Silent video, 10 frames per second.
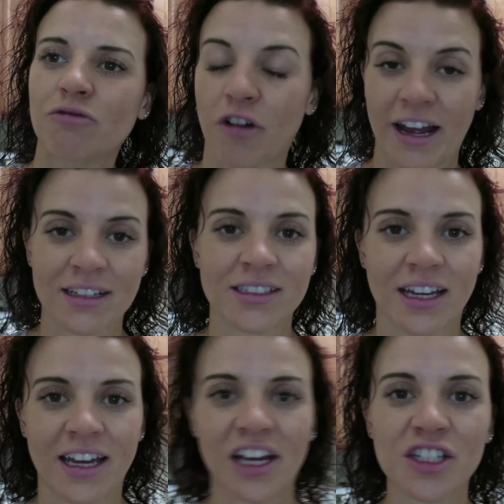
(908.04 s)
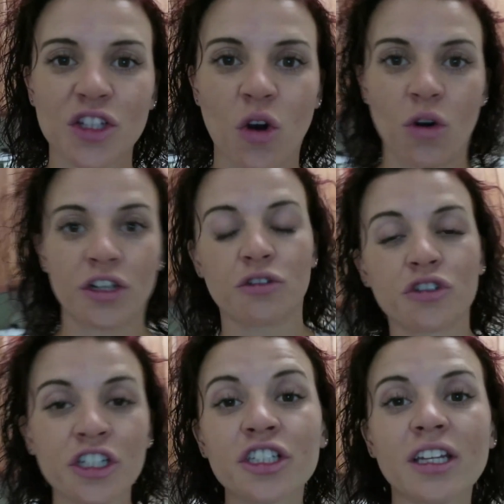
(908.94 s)
rant, I guess, on
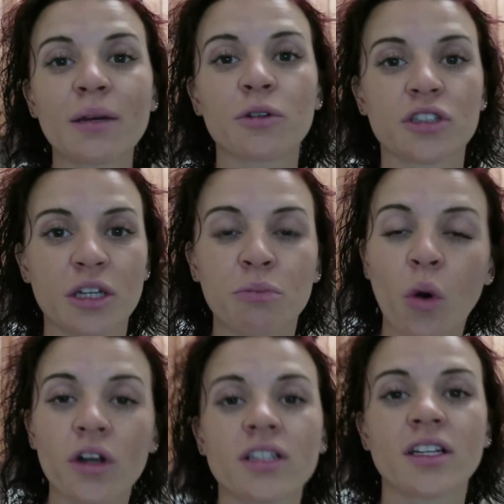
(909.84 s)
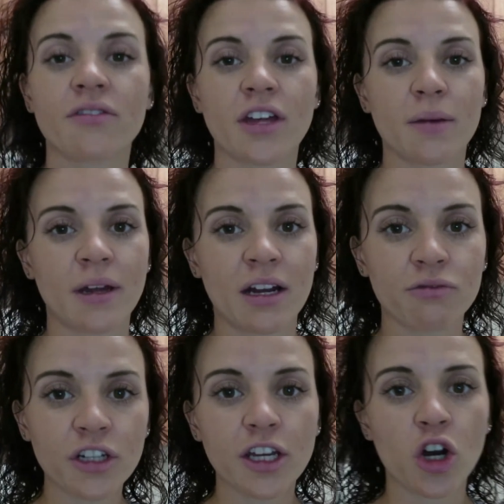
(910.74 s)
nutrition labels, the importance of them, and I
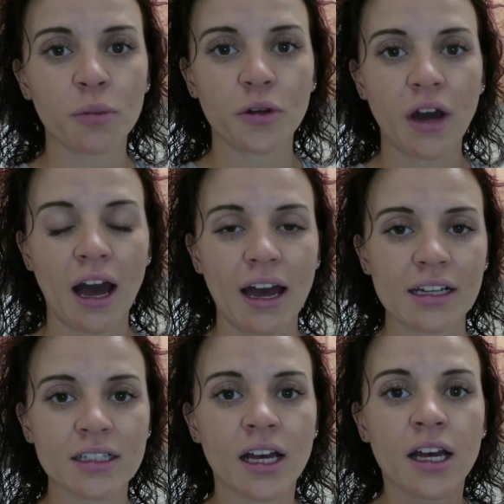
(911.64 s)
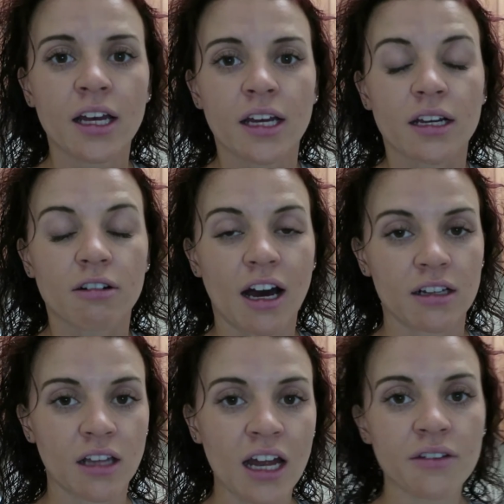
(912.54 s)
really hope you guys got
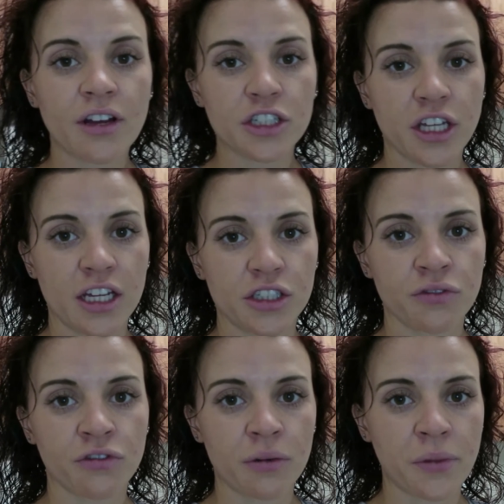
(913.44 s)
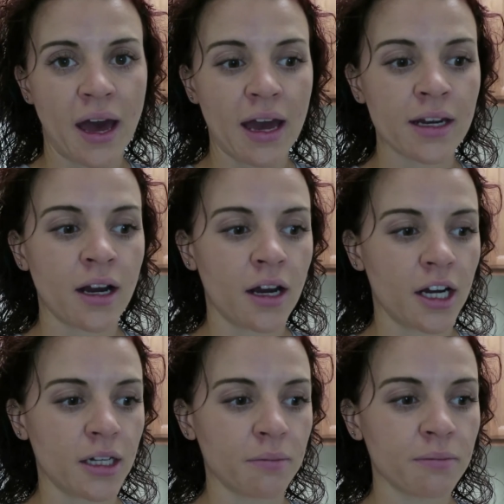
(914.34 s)
a lot of education from
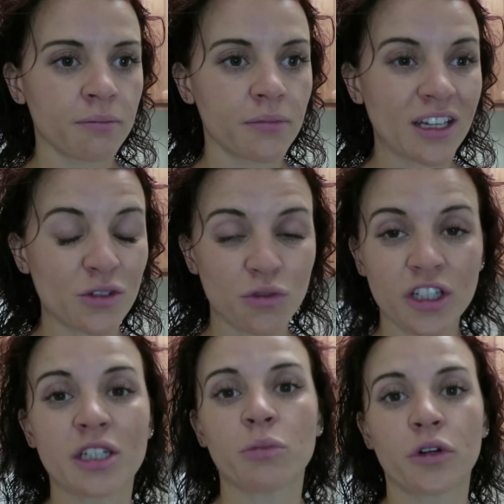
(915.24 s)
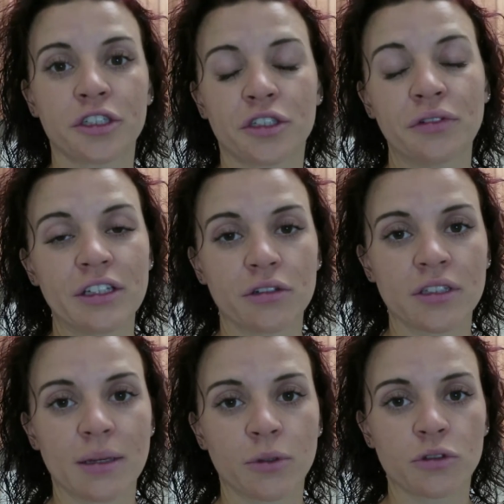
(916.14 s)
that. It's really important to read
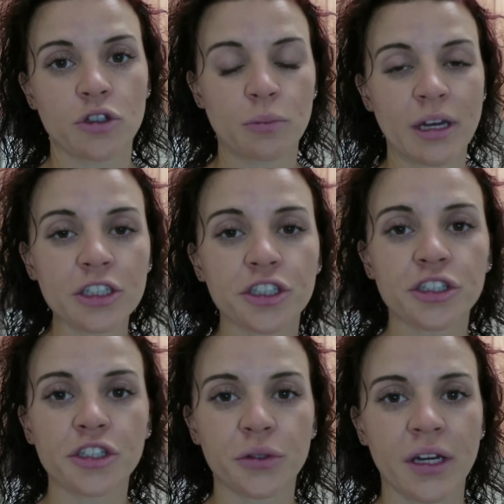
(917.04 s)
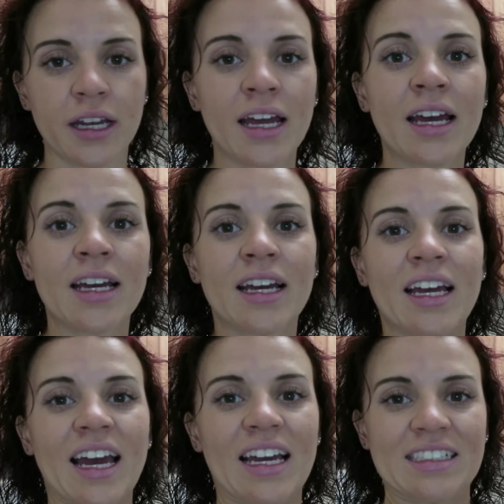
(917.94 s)
those labels, so make sure you do it
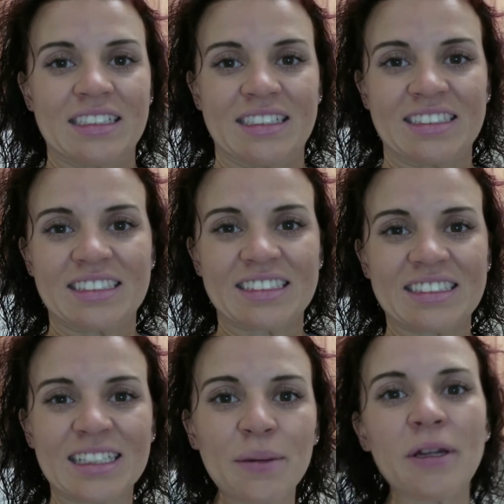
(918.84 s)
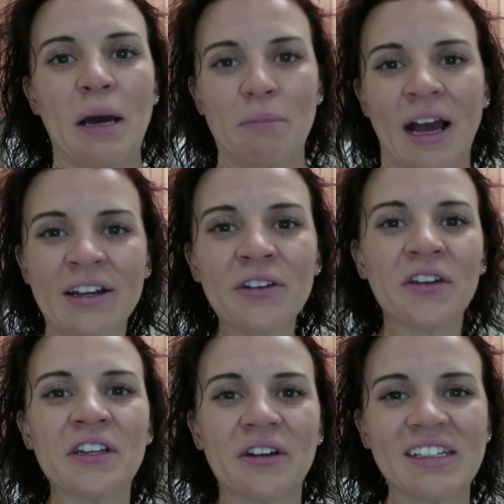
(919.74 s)
and keep it up. I know you can do